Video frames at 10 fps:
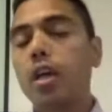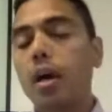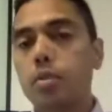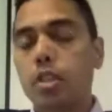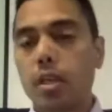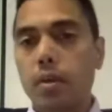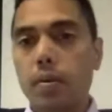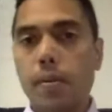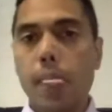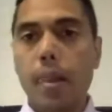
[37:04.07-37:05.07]
comes to
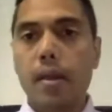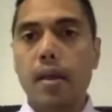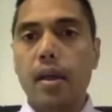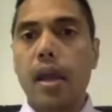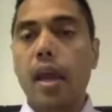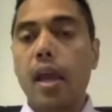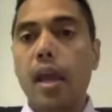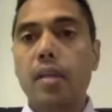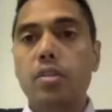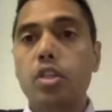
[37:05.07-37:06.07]
you
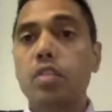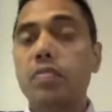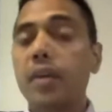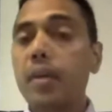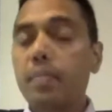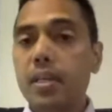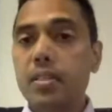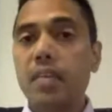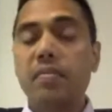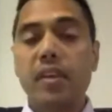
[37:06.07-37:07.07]
and she's very
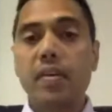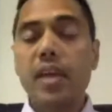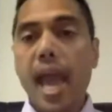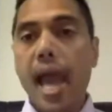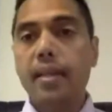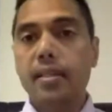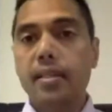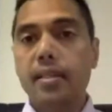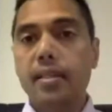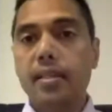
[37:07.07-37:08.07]
busy, very
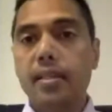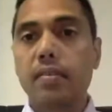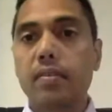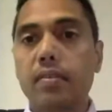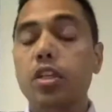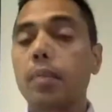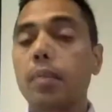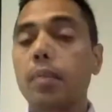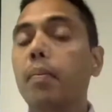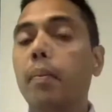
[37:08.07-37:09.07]
active, and she's about
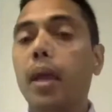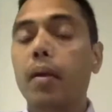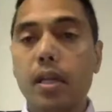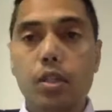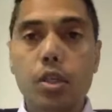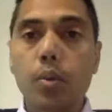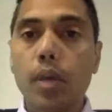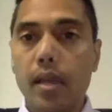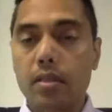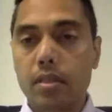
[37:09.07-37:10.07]
to get married in 2
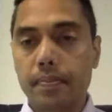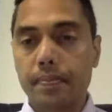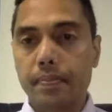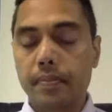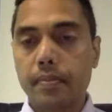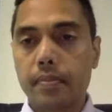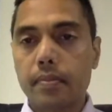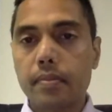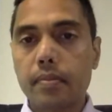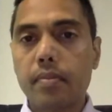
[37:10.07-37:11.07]
days.
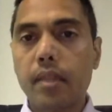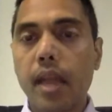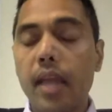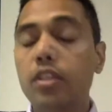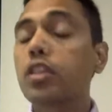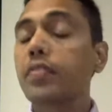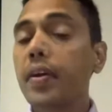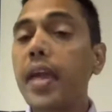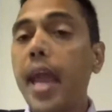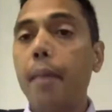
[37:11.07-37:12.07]
And she's
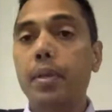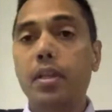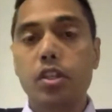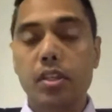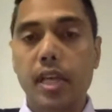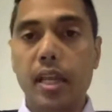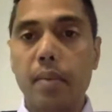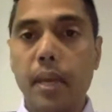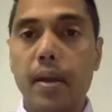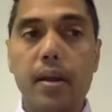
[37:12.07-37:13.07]
very happy that she's
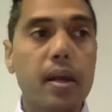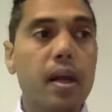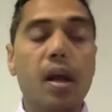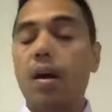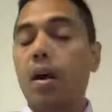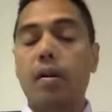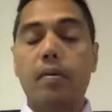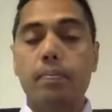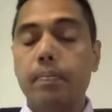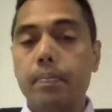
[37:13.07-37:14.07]
getting married.
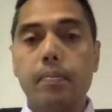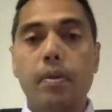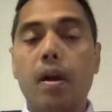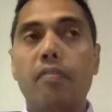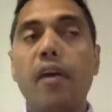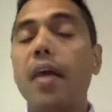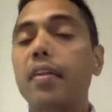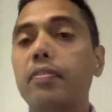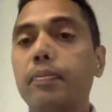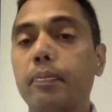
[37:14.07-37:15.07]
Her
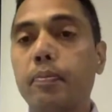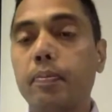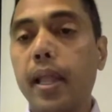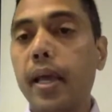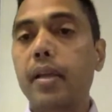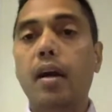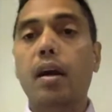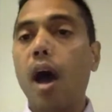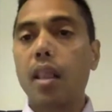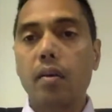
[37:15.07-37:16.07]
father planned a
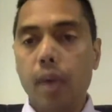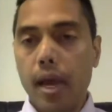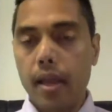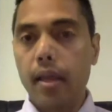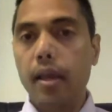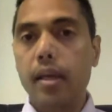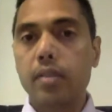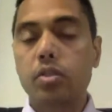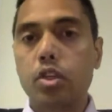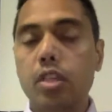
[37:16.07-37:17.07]
gala wedding
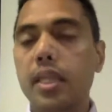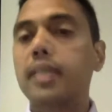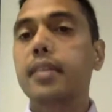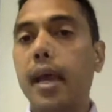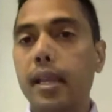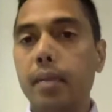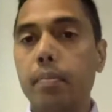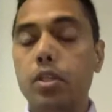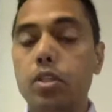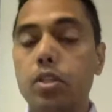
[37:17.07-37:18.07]
and she's excited,
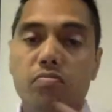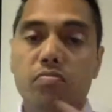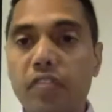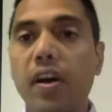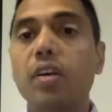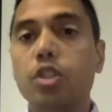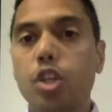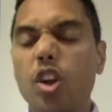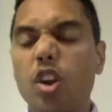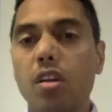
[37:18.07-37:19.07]
but she fell,
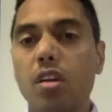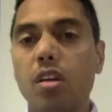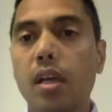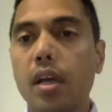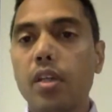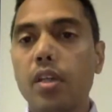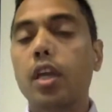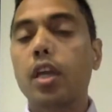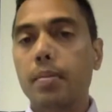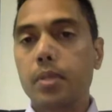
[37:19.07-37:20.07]
she hurt, she
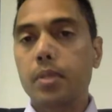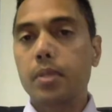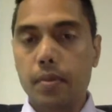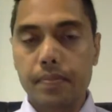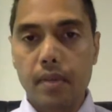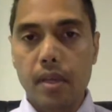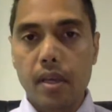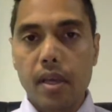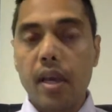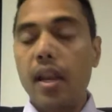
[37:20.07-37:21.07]
came to you.
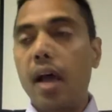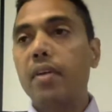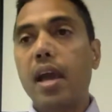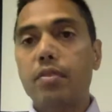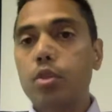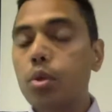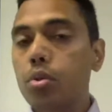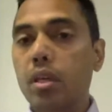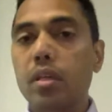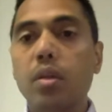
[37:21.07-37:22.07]
And now we have
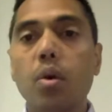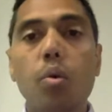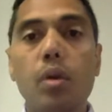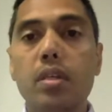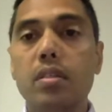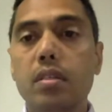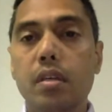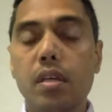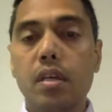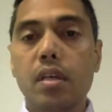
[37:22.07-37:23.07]
Susan, who is
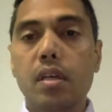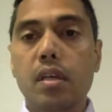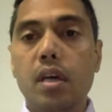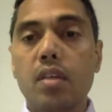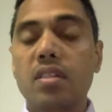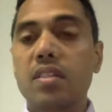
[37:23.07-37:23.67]
a